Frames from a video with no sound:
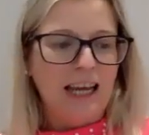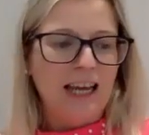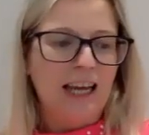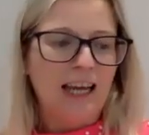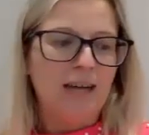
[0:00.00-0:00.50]

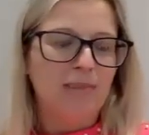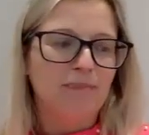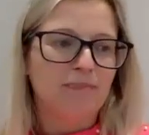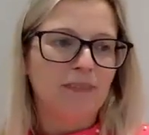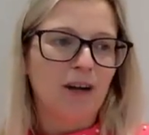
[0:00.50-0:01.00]

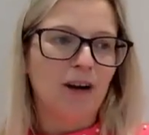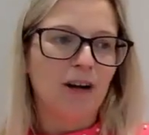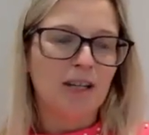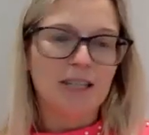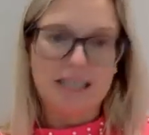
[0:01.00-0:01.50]

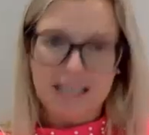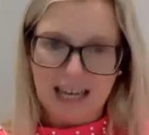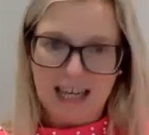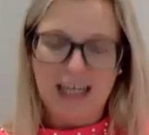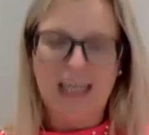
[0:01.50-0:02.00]
our
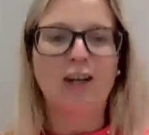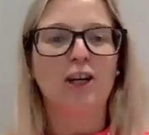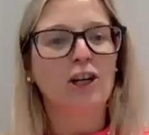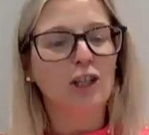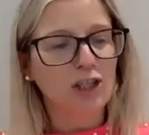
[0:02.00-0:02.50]
society and
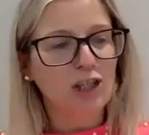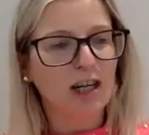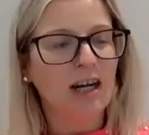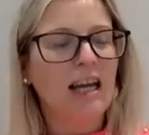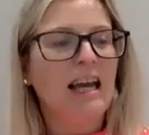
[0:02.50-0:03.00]
our
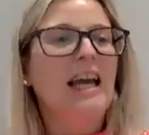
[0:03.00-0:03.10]
culture,